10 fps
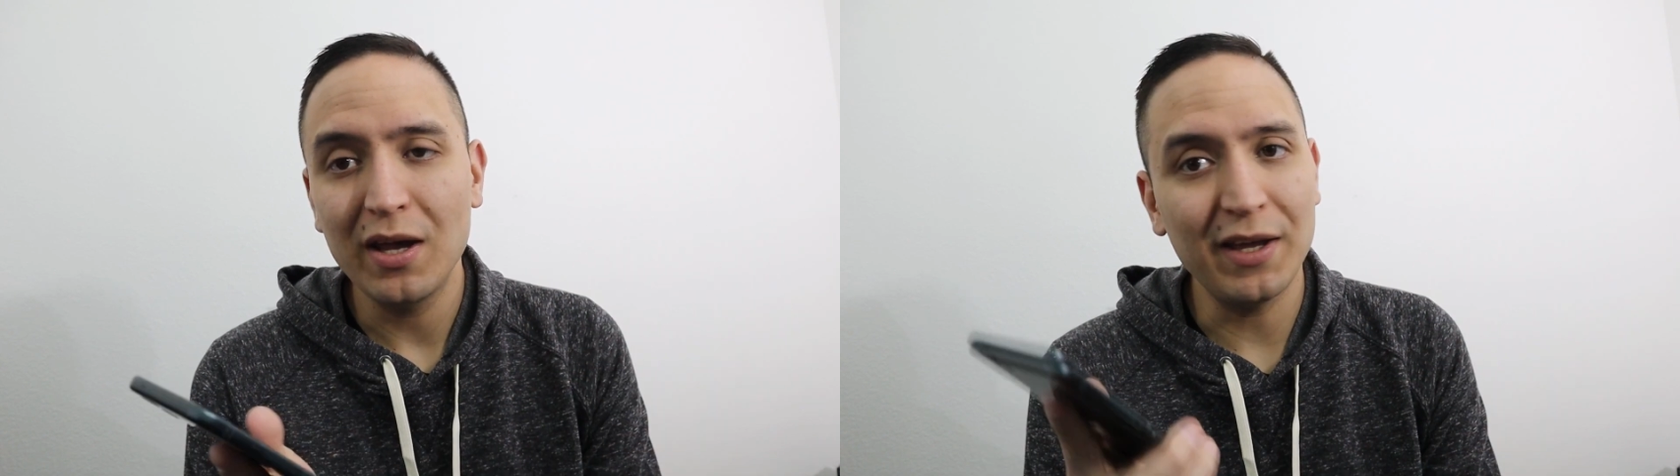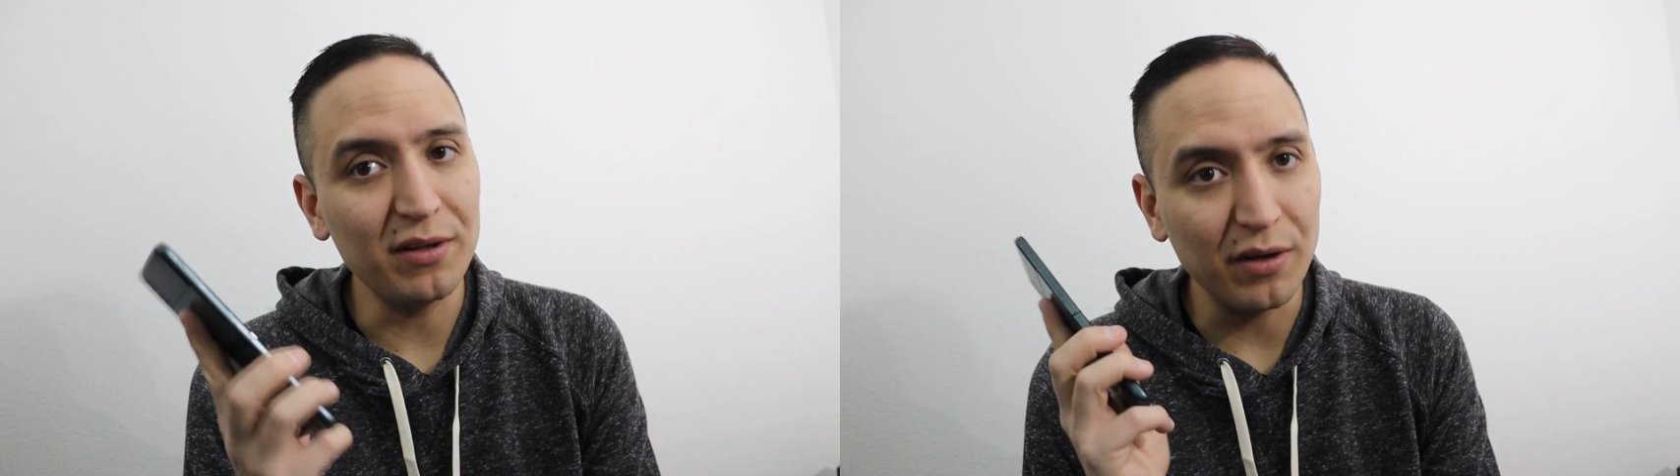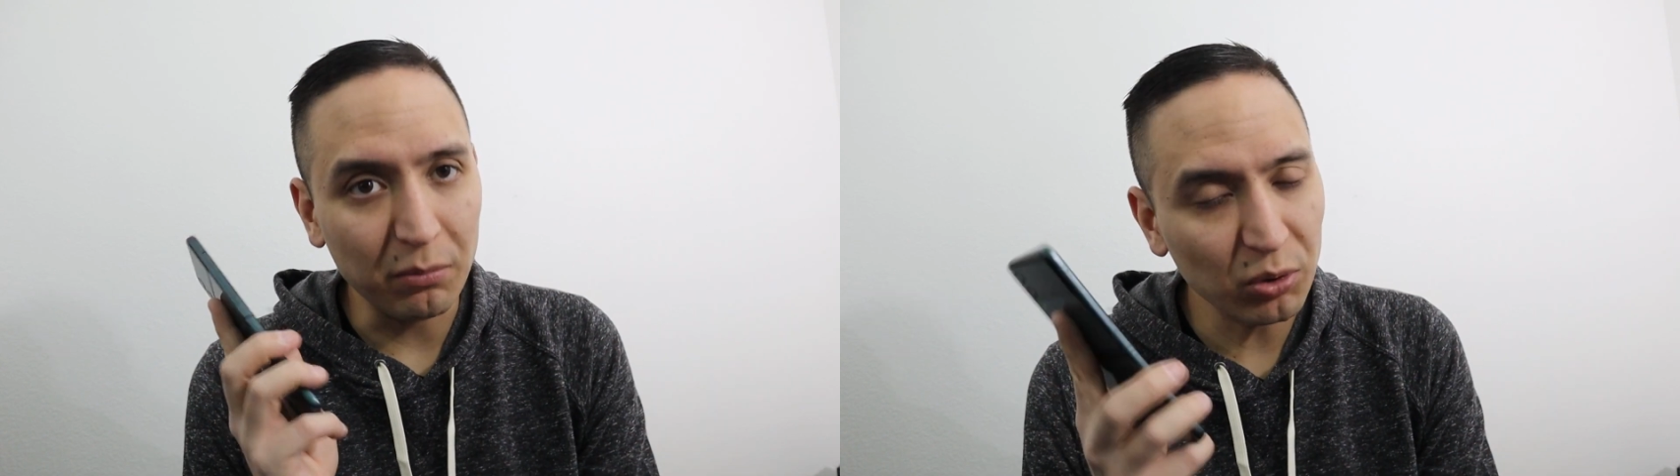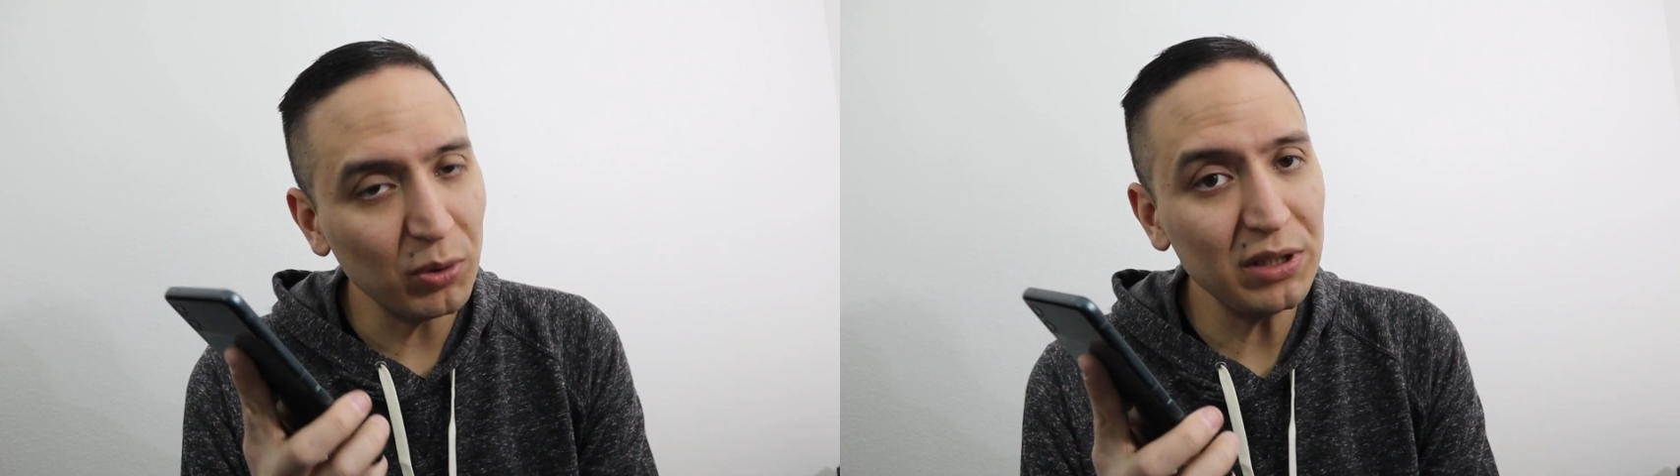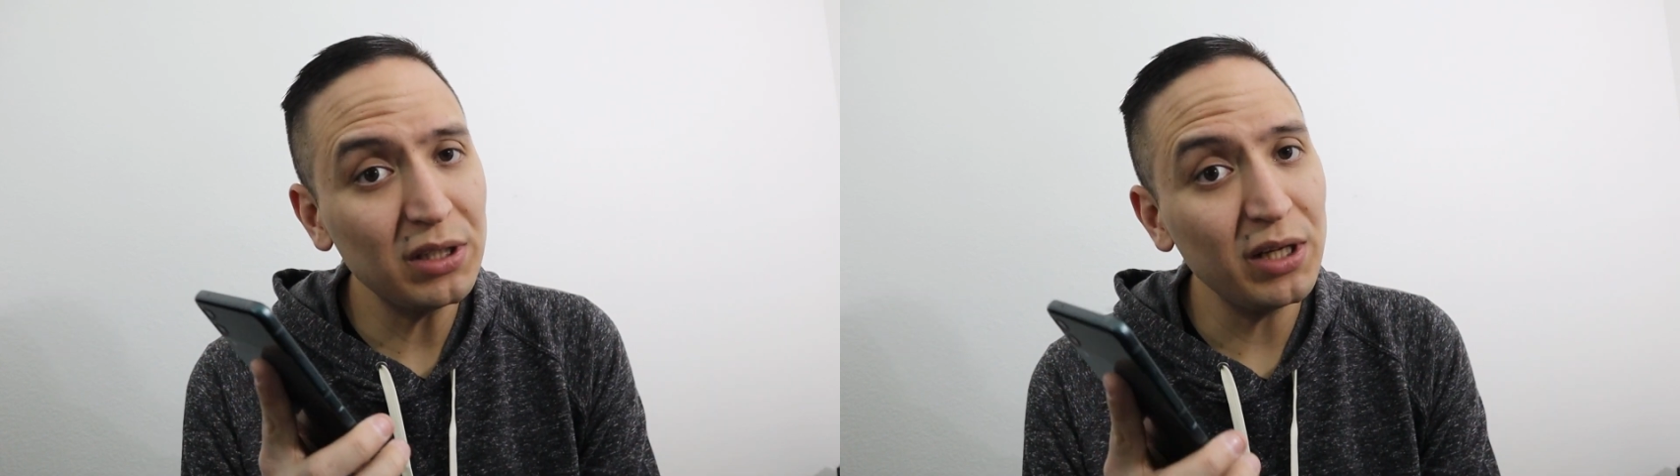And the number
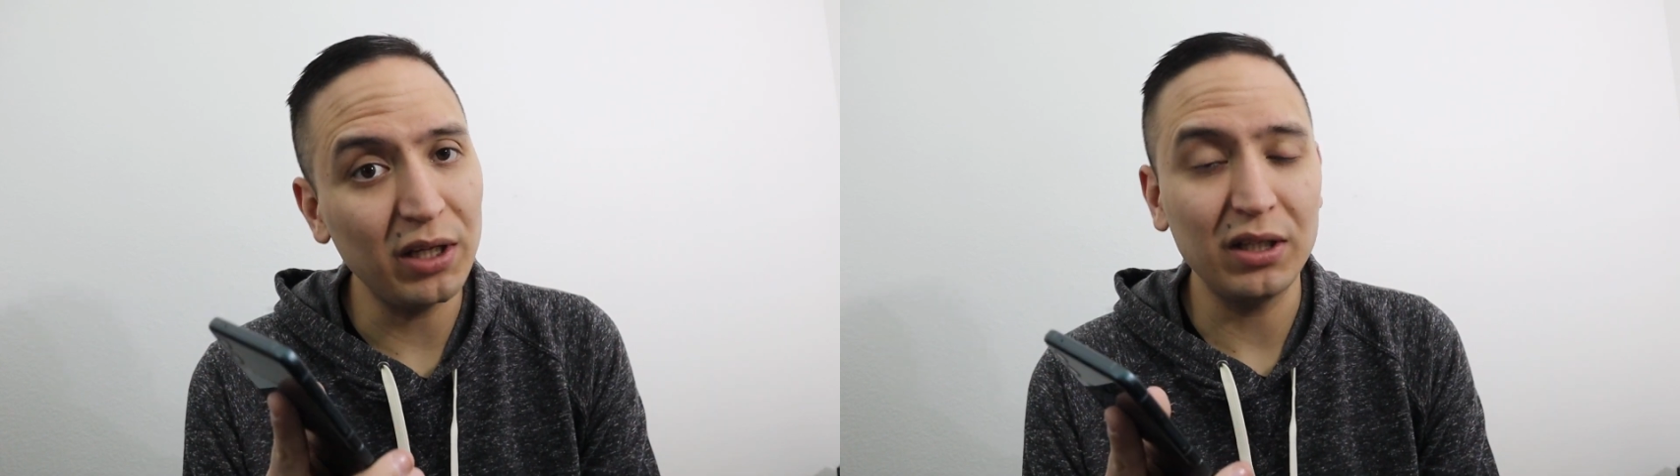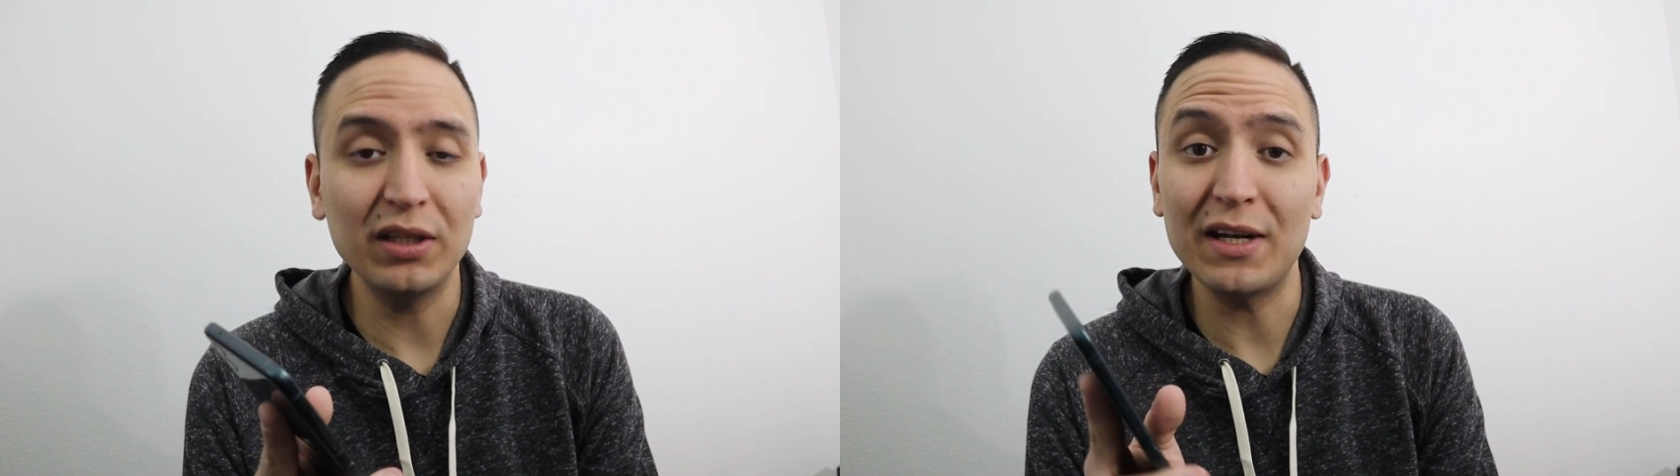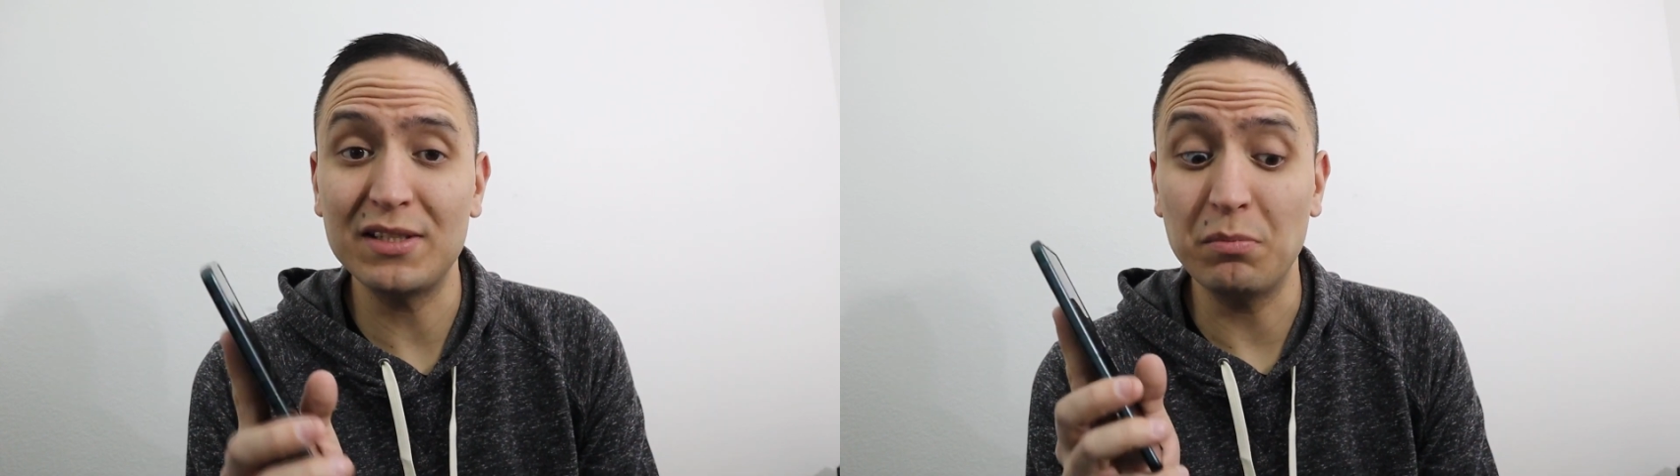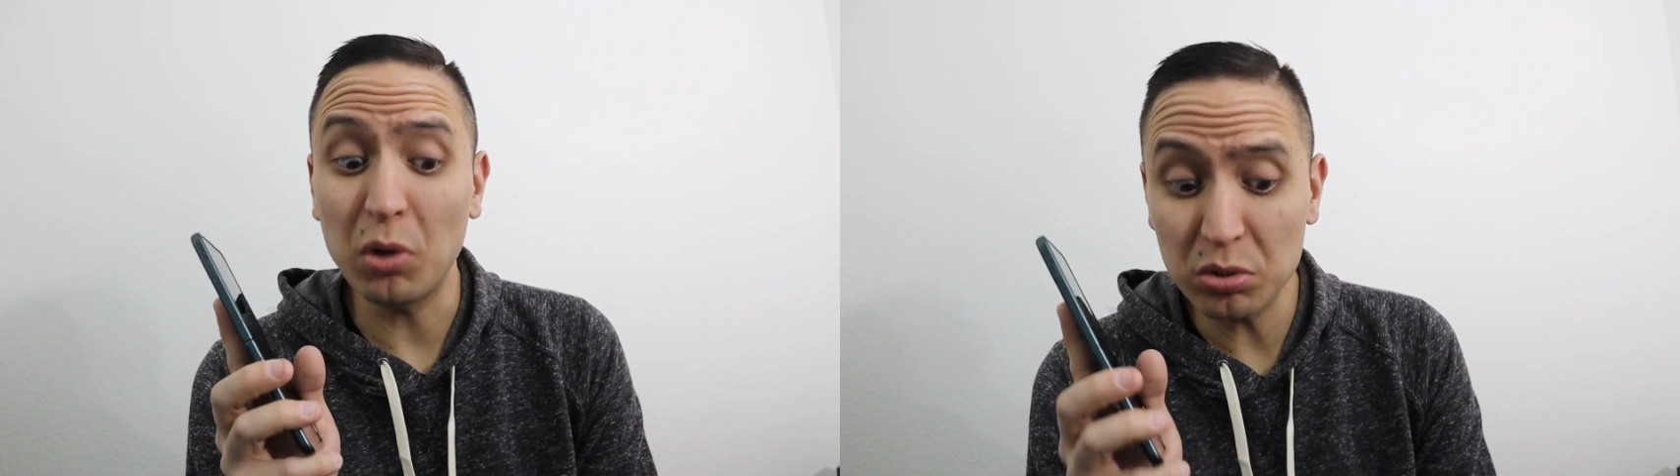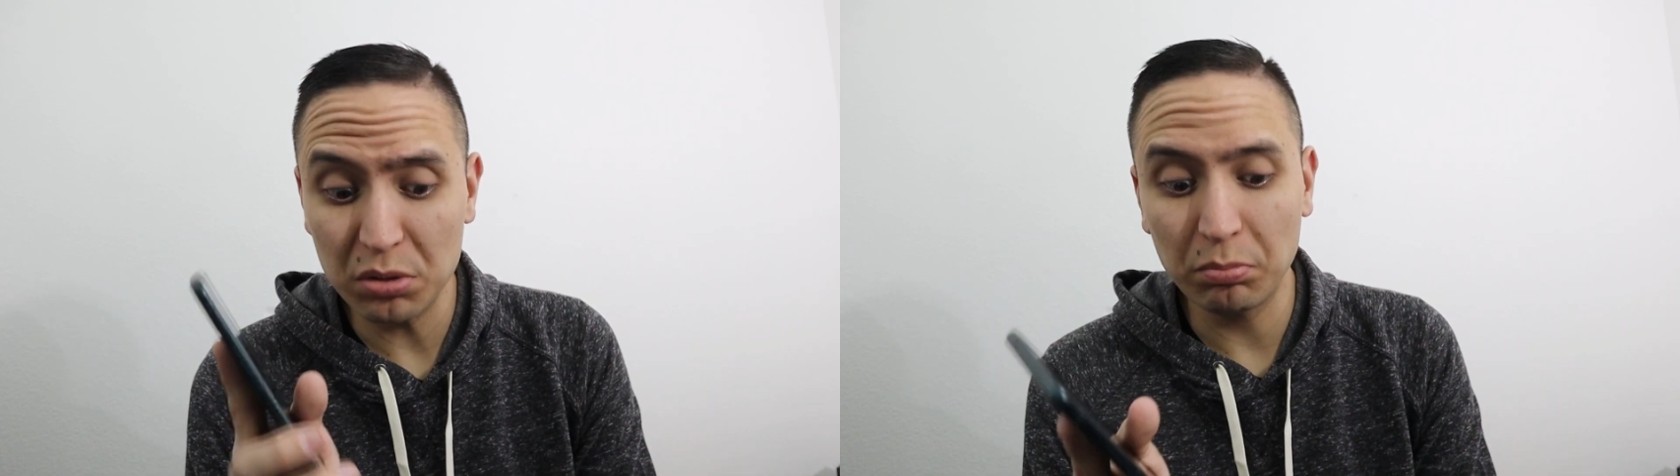one thing that is the
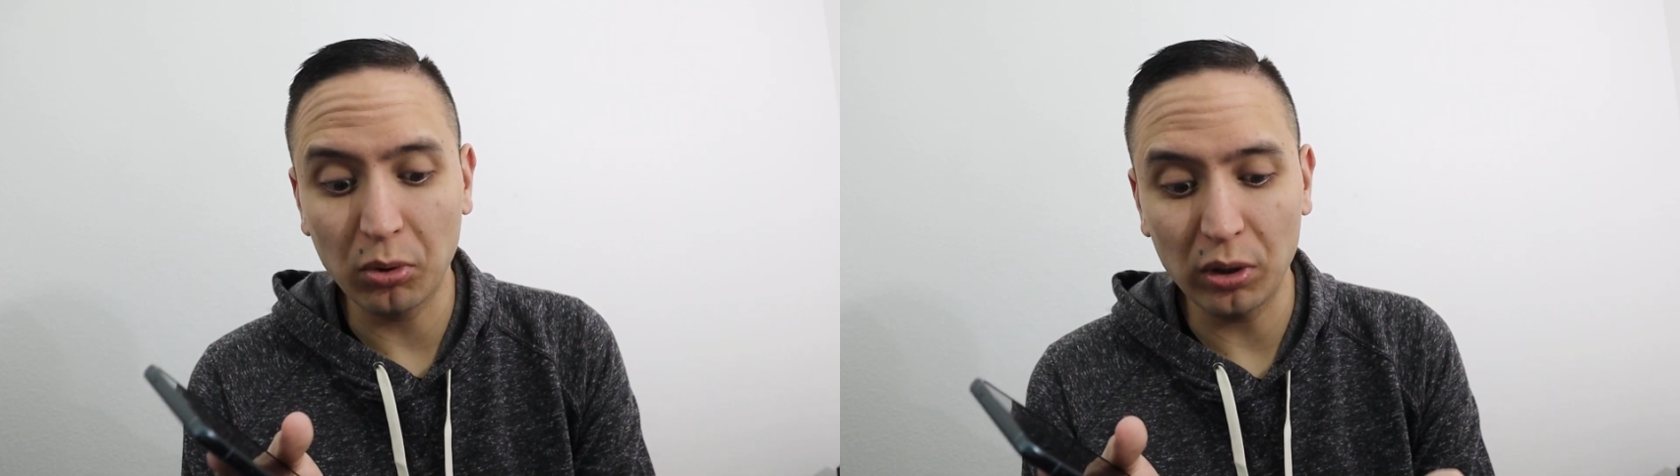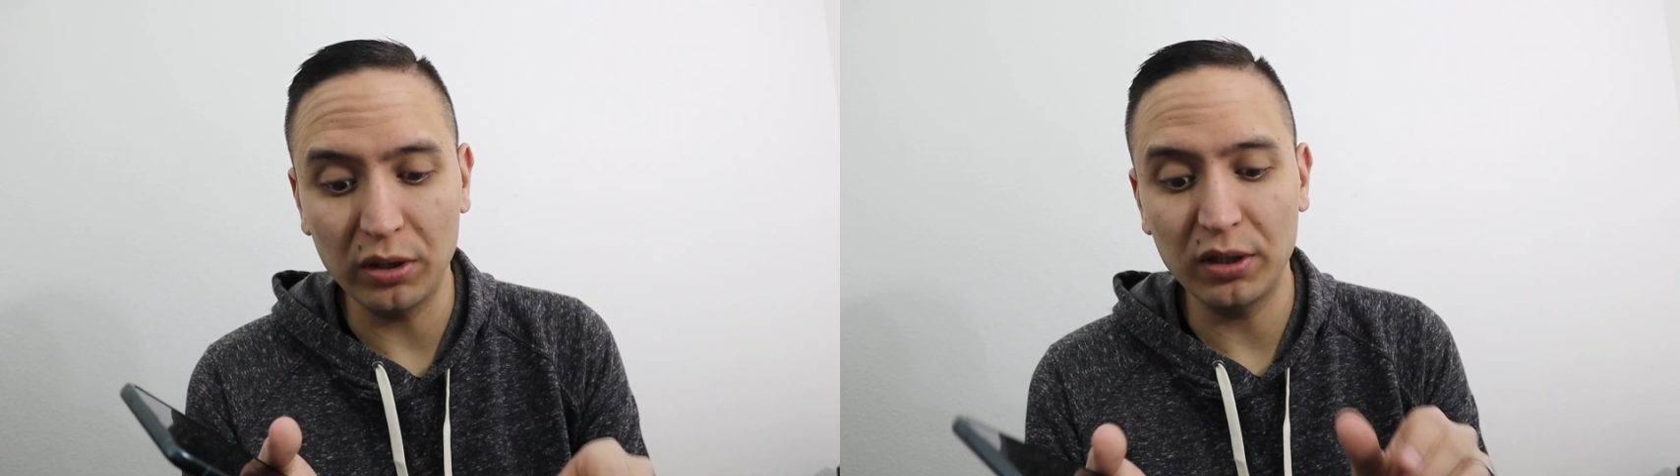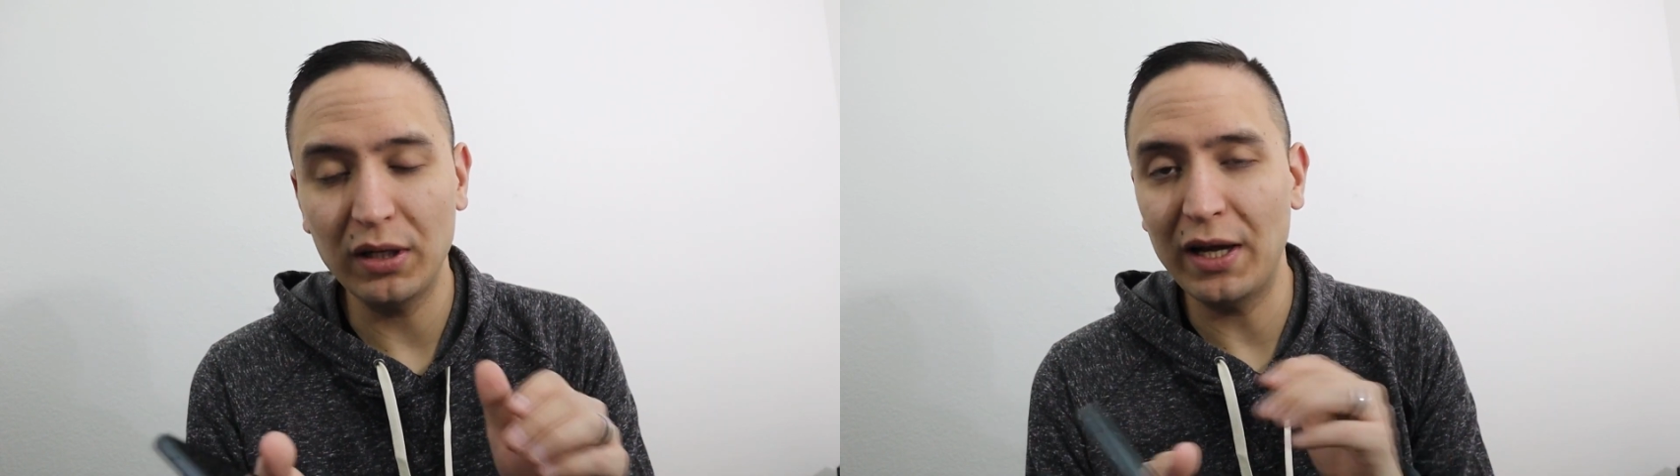most important,